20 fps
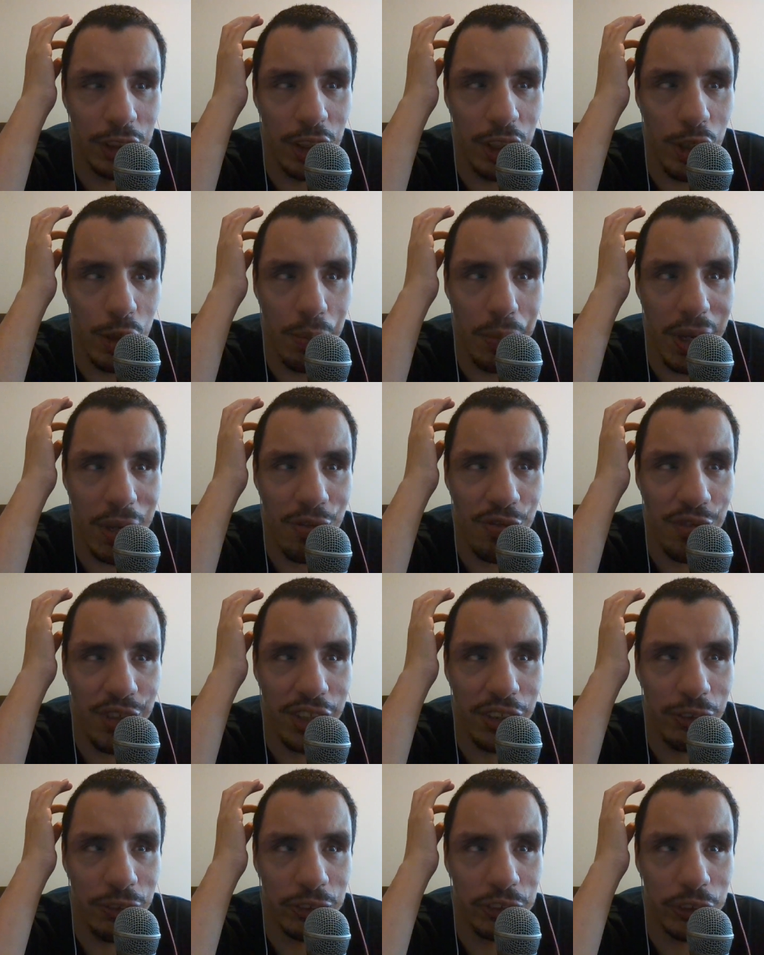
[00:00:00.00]
my
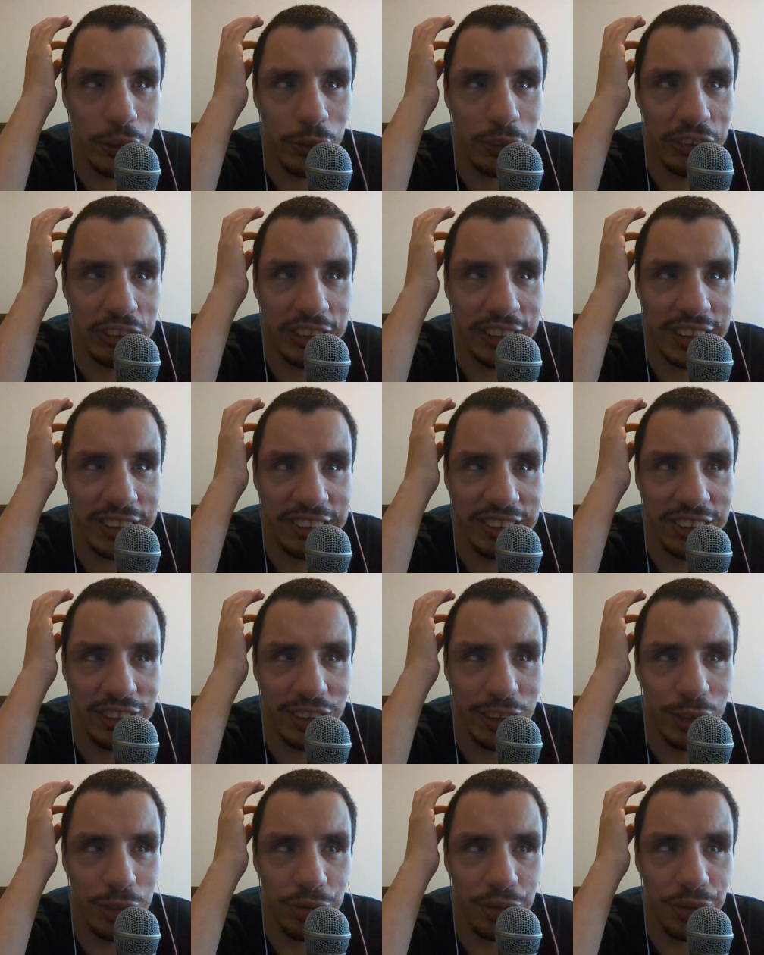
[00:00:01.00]
fingers aren't
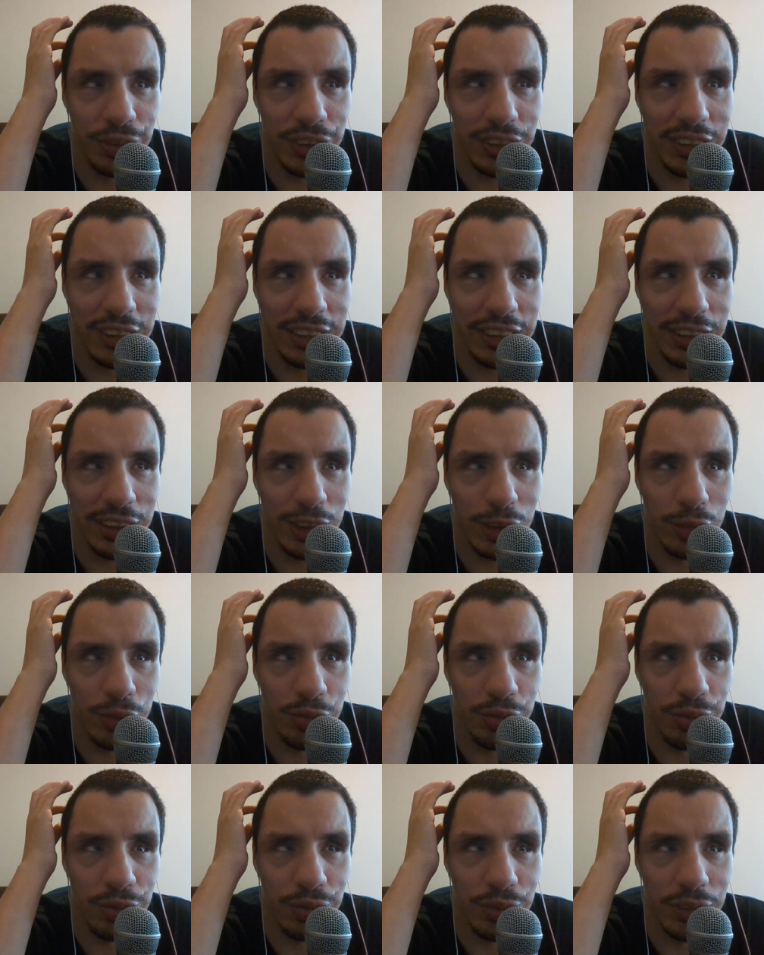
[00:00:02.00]
sensitive
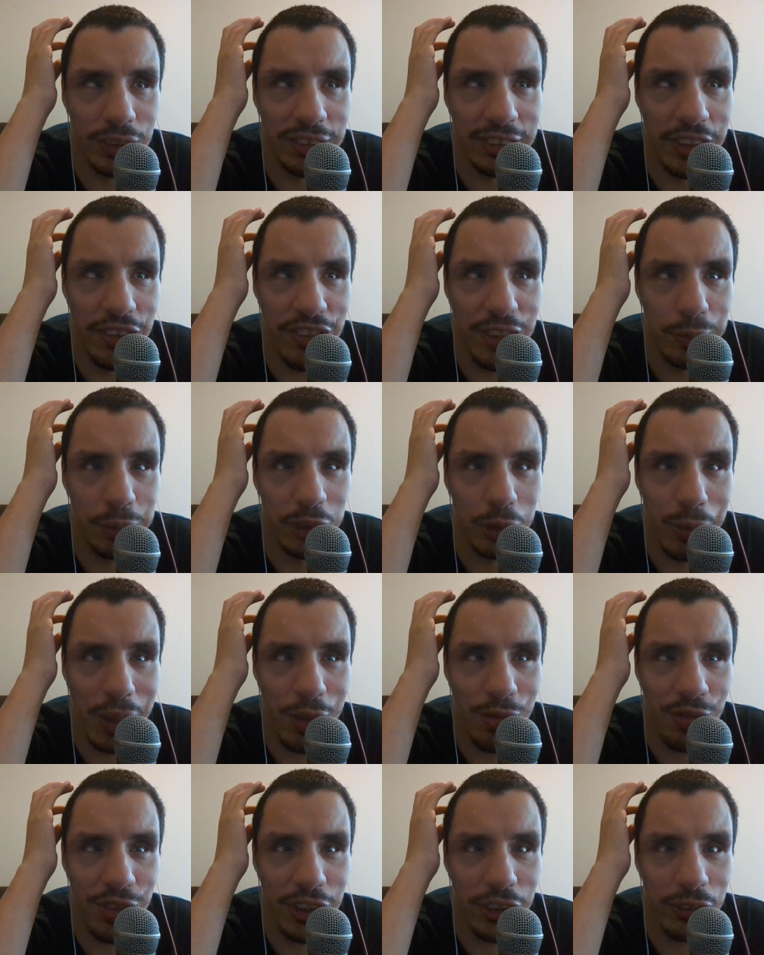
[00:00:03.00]
enough, the tips of
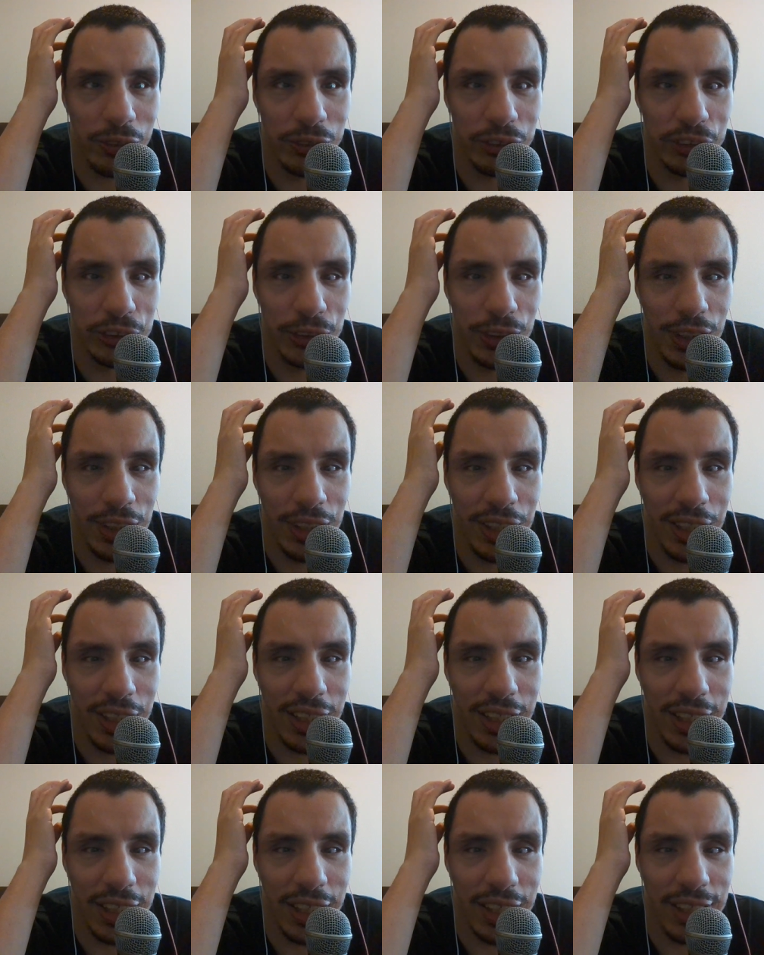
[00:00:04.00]
my fingers,
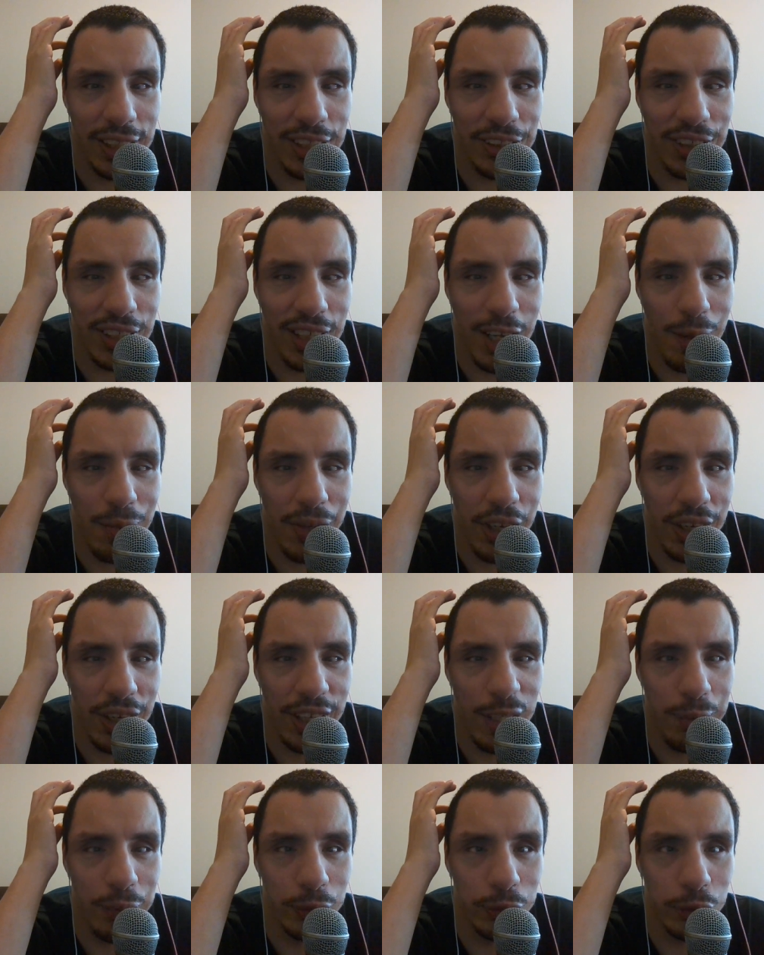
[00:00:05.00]
and I'm not
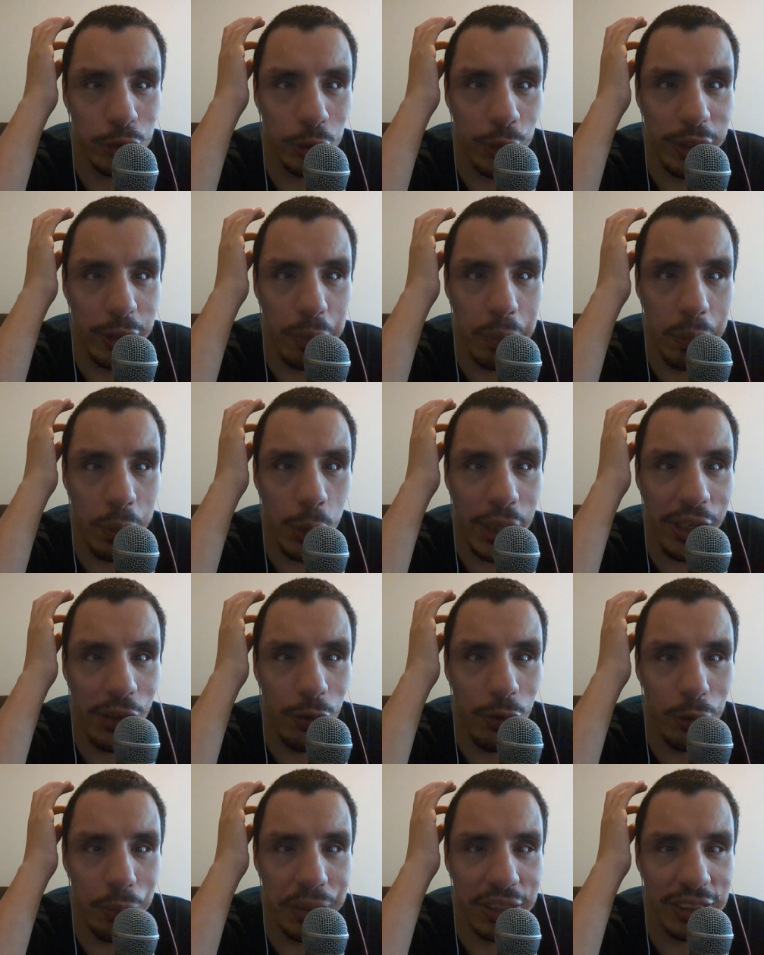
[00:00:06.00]
able to read
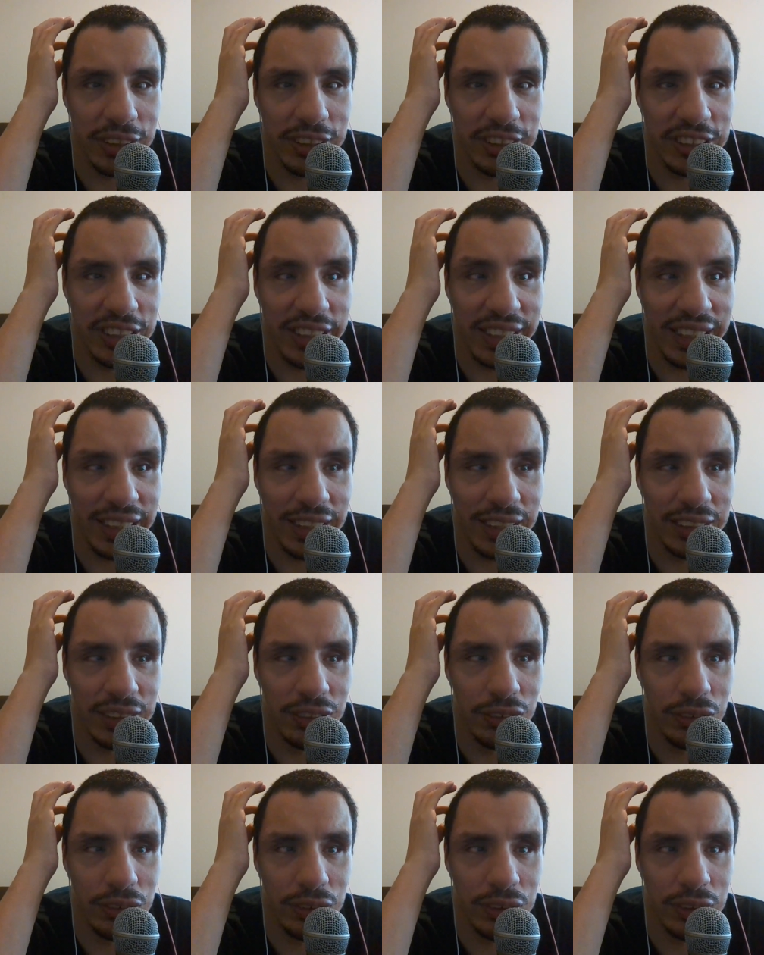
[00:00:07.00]
Braille because of that.
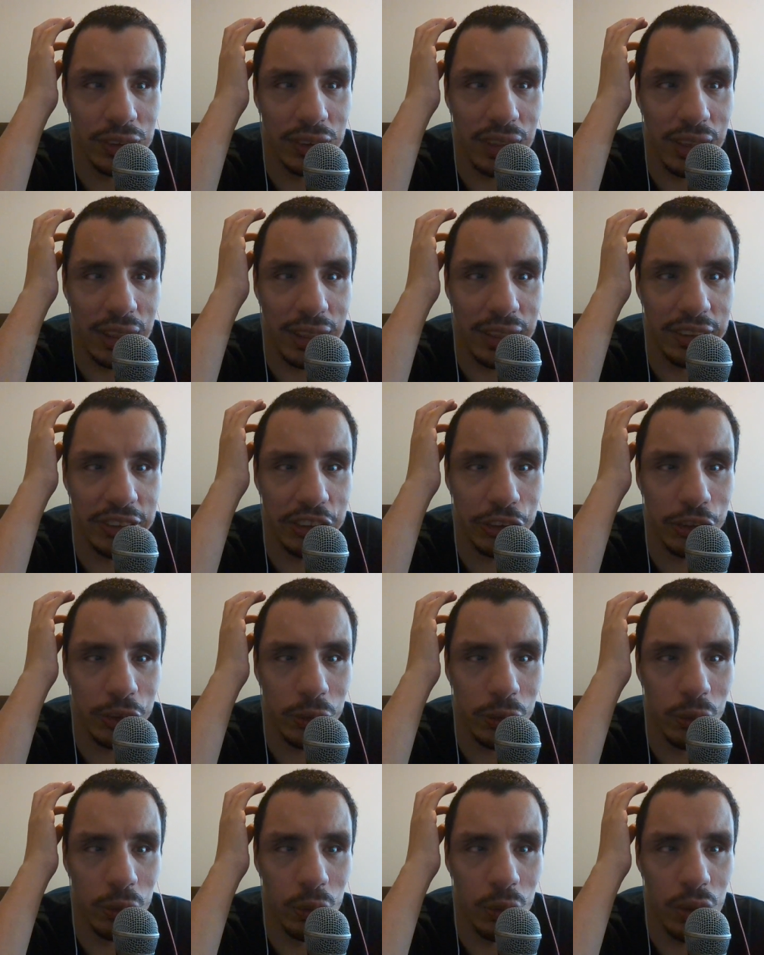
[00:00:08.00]
And
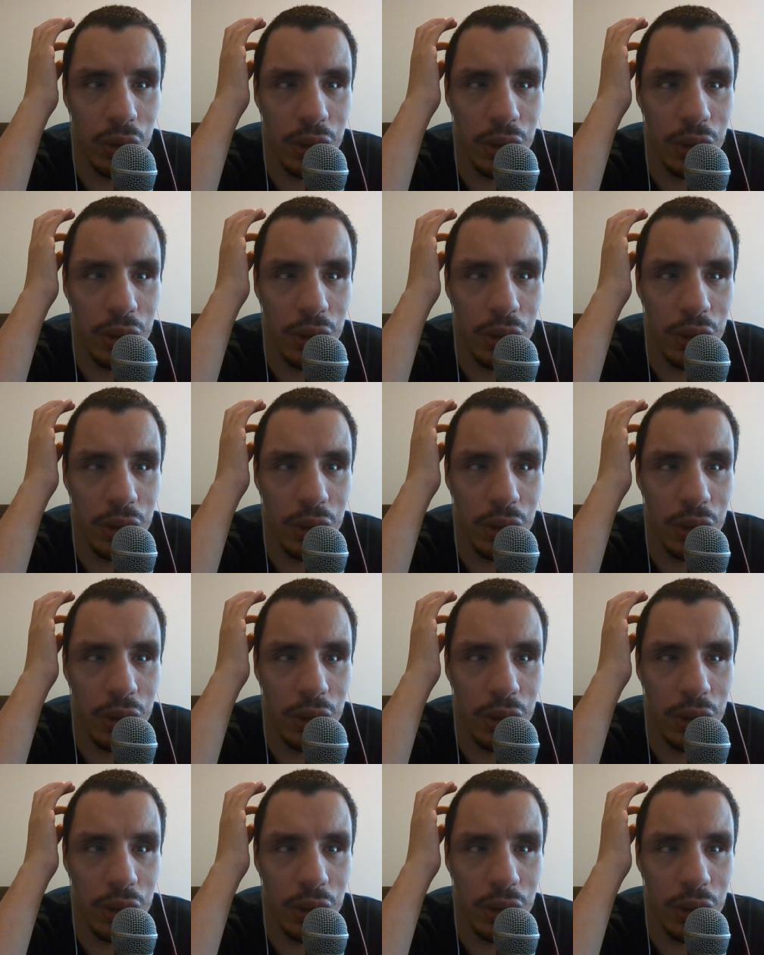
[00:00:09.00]
so